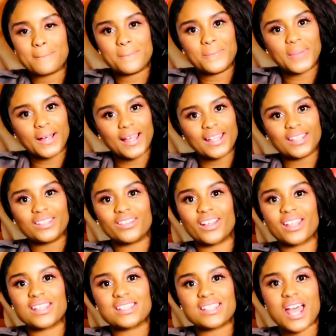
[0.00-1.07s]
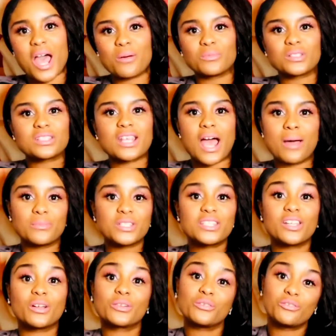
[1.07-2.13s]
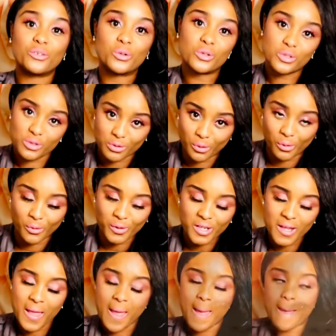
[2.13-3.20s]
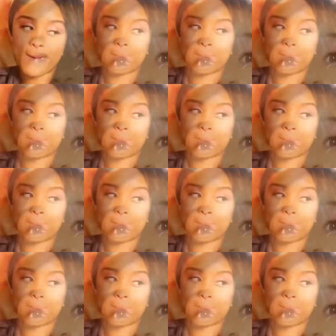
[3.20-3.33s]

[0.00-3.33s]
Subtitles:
but, you know, I guess time will tell the full story. Well,